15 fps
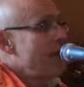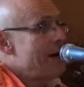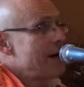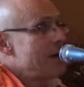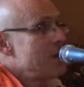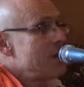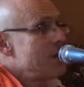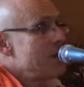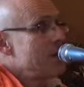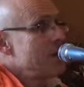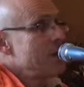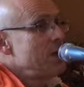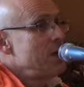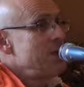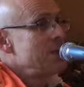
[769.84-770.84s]
fact,
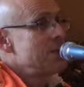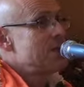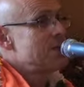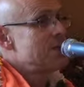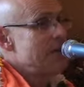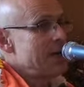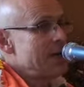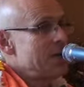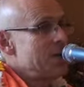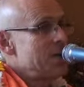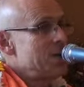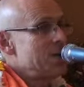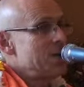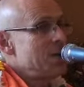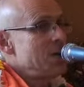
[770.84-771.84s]
it is
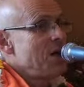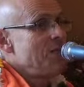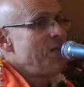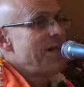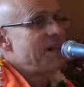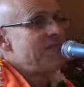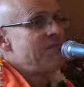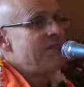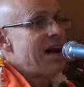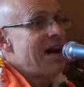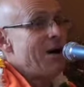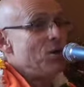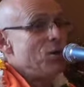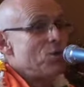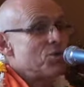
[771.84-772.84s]
said that
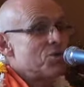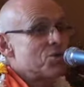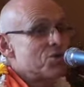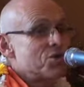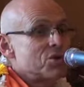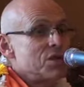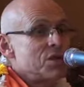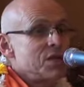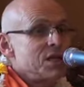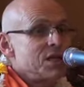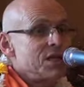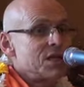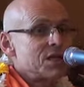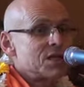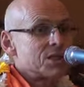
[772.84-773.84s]
doubt
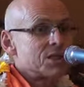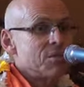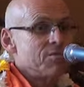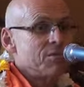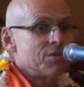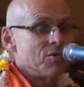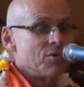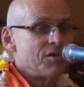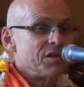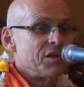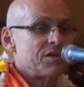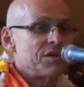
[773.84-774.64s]
is a symptom of